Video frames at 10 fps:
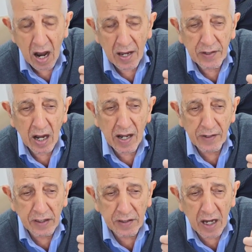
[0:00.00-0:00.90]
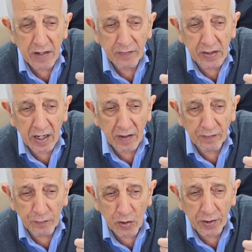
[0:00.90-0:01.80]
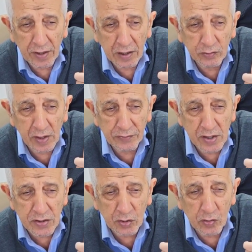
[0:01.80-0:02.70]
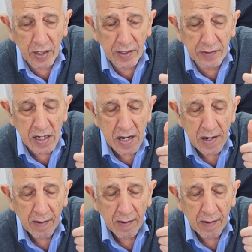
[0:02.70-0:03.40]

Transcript: and R in AVF more than 20 square,